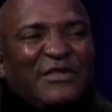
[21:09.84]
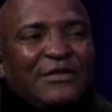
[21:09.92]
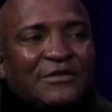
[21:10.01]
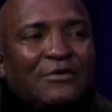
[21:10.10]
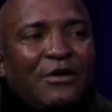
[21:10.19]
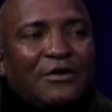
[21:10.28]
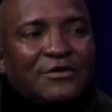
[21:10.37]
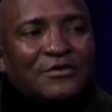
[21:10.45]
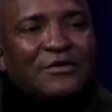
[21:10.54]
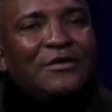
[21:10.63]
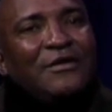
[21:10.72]
this
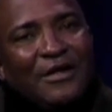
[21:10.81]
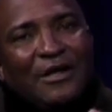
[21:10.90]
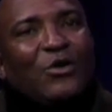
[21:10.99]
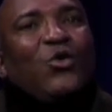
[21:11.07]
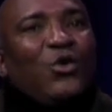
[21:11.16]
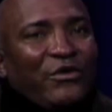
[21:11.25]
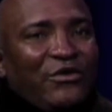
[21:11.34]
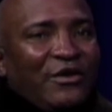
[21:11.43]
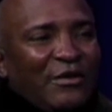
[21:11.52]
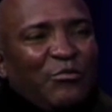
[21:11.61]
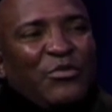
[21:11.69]
knowledge and go out
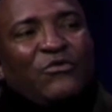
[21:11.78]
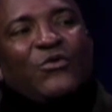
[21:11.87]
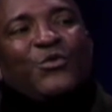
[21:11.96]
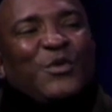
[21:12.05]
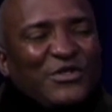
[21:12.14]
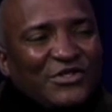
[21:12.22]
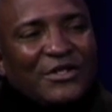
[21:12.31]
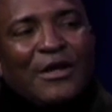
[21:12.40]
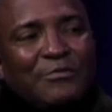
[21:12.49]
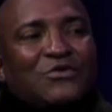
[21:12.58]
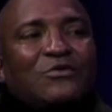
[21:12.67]
there and perform and
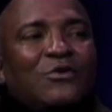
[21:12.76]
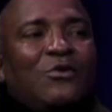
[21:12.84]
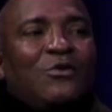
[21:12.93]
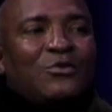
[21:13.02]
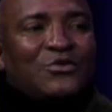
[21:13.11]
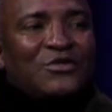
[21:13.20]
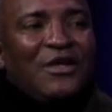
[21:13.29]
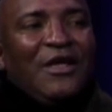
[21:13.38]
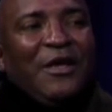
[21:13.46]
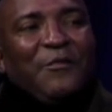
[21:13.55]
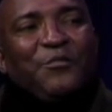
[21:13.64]
set up some goals.
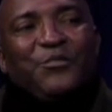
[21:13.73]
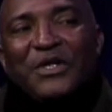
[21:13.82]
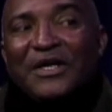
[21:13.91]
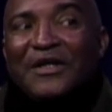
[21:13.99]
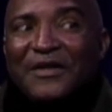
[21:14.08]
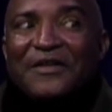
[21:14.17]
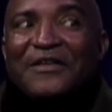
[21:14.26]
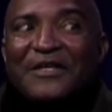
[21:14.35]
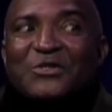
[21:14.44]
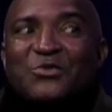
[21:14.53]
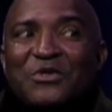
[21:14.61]
But
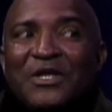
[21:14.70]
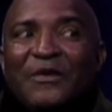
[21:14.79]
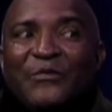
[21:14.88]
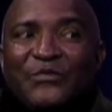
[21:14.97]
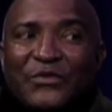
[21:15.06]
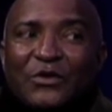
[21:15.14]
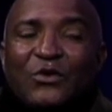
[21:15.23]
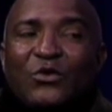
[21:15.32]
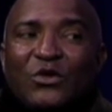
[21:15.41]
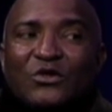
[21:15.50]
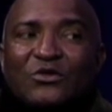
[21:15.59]
guess what?
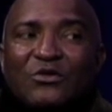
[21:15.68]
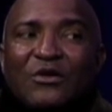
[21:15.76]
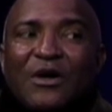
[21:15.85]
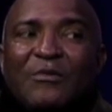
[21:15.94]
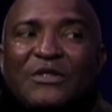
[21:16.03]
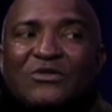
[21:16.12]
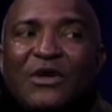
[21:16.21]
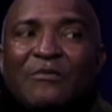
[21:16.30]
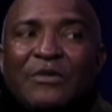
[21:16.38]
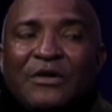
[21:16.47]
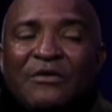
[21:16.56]
You also talk
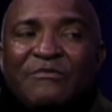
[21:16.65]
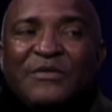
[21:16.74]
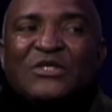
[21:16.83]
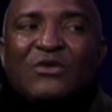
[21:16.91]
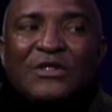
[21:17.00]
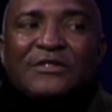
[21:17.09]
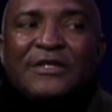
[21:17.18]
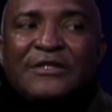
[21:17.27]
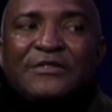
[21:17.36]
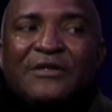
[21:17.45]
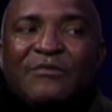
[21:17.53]
about
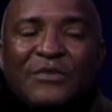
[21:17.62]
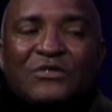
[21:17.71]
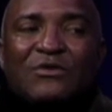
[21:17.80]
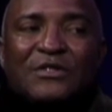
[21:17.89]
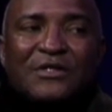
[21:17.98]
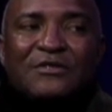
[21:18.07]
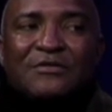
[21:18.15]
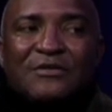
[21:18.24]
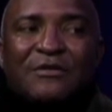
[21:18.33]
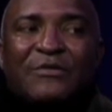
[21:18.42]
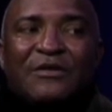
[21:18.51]
visualization, and
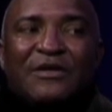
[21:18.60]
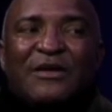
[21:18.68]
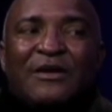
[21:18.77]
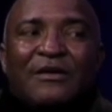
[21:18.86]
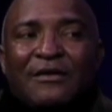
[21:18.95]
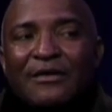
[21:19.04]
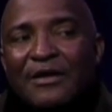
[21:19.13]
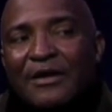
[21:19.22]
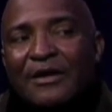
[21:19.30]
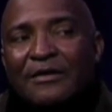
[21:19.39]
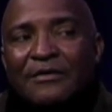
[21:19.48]
visualization is something that a
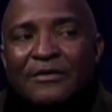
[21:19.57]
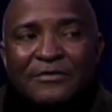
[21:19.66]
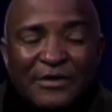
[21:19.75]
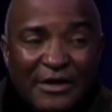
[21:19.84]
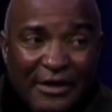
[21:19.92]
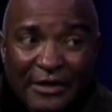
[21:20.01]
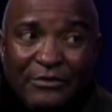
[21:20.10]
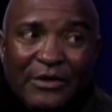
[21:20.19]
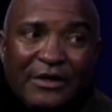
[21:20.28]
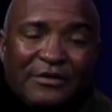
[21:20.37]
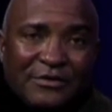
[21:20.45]
lot of
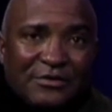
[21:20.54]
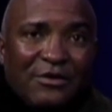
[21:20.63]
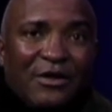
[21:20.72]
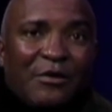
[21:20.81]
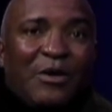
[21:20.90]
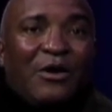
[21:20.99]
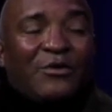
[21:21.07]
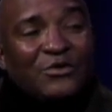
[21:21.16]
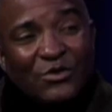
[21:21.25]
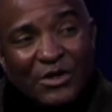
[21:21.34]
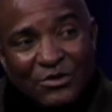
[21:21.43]
educators talk
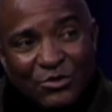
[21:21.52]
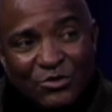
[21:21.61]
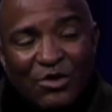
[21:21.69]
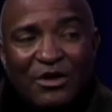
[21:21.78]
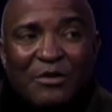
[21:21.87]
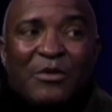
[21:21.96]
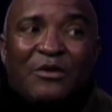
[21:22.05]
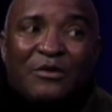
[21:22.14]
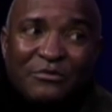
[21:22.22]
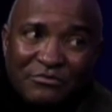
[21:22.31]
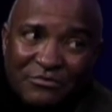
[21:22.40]
about. So can you talk
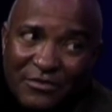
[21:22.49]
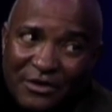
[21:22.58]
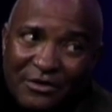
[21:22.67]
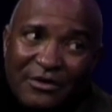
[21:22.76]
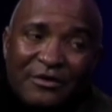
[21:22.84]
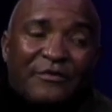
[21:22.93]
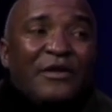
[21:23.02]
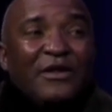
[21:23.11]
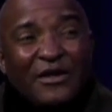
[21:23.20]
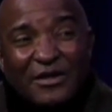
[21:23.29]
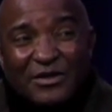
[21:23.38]
about,
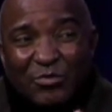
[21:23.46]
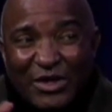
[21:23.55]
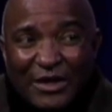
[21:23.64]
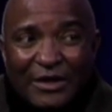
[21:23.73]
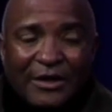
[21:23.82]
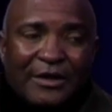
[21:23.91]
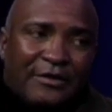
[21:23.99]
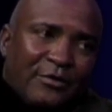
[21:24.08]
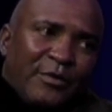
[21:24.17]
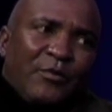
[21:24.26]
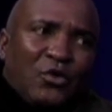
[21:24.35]
explain it a
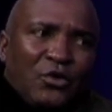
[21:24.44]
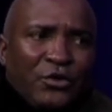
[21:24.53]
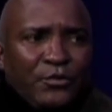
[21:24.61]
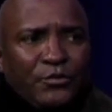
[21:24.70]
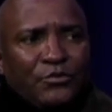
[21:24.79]
little bit more?